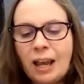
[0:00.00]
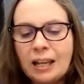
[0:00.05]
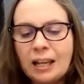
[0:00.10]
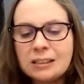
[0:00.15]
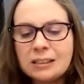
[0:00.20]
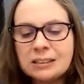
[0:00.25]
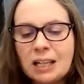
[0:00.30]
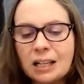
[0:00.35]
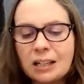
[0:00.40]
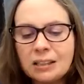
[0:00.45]

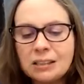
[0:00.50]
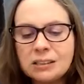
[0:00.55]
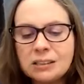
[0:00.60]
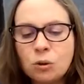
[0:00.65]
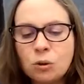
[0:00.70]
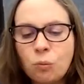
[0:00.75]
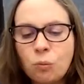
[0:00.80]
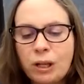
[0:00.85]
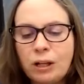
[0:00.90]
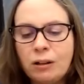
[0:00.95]
Instead of the
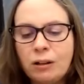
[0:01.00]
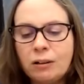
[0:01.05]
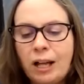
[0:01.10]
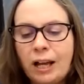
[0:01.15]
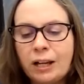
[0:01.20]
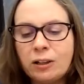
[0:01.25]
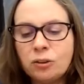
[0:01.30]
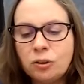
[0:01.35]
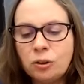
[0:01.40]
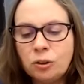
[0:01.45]
squeal
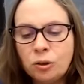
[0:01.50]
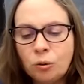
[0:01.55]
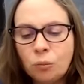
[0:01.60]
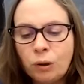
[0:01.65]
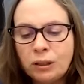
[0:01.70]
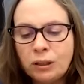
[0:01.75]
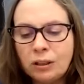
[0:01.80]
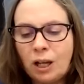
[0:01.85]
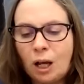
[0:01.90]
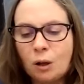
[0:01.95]
I knew
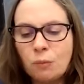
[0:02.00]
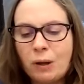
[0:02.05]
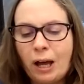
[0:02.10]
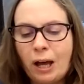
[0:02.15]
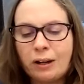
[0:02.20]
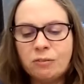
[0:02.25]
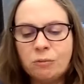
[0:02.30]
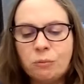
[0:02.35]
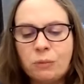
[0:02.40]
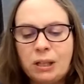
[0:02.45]
wouldn't come
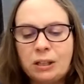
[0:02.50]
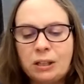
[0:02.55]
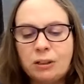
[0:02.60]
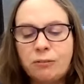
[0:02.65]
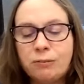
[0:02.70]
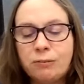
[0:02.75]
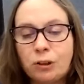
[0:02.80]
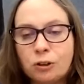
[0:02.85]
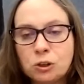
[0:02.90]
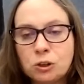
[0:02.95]
out of me in
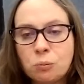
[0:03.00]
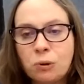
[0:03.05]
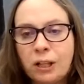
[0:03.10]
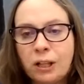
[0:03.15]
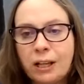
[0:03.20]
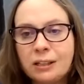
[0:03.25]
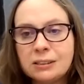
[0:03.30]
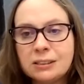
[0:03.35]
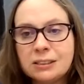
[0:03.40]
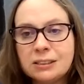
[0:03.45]
the first
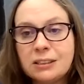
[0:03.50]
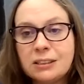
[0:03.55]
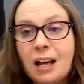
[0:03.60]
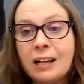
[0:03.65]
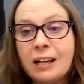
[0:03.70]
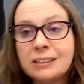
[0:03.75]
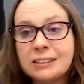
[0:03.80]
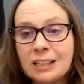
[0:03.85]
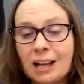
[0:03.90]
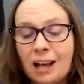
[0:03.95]
place,
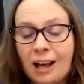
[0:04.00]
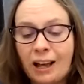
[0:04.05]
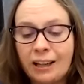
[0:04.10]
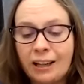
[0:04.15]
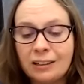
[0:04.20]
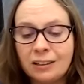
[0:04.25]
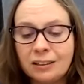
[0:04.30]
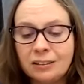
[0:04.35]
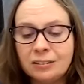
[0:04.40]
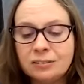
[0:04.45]
I
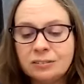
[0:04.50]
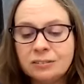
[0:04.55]
sighed.